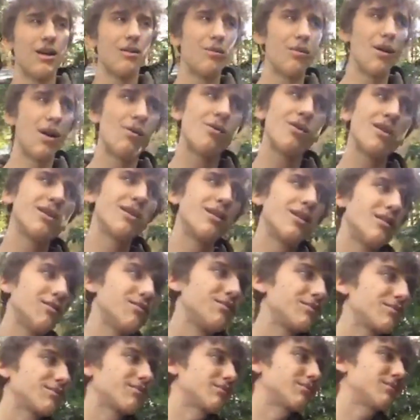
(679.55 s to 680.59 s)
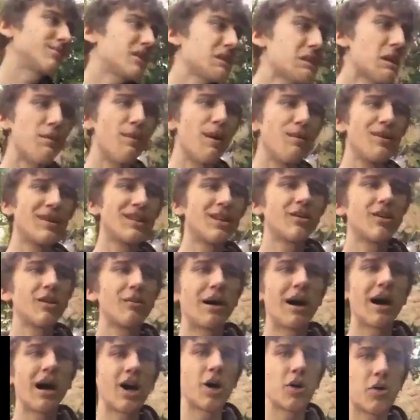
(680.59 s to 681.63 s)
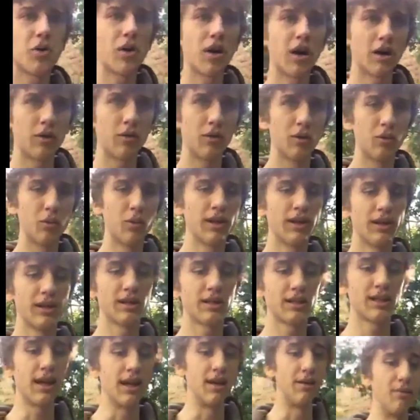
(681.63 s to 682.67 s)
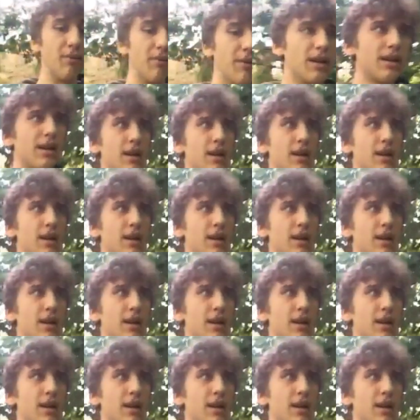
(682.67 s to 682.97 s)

But I wanna maybe tell you about how I would win this game.